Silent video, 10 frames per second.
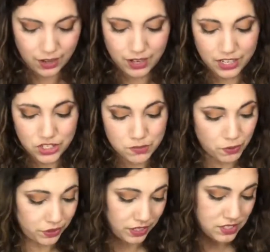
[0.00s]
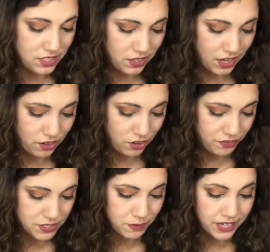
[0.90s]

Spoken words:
I just broke it. See, I don't know if it's my